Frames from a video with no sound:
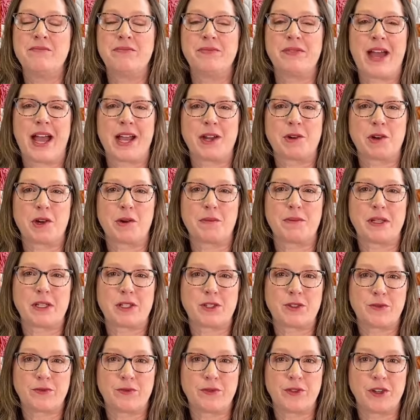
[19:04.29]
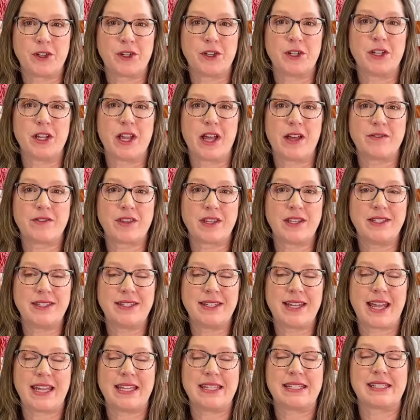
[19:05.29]
That group is full of the
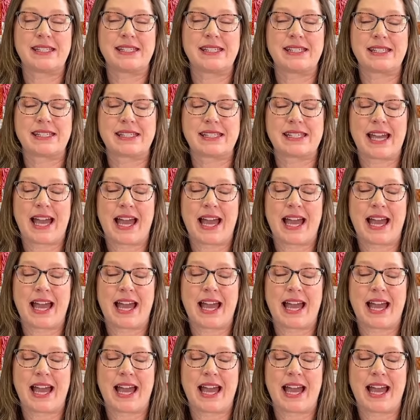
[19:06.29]
nicest,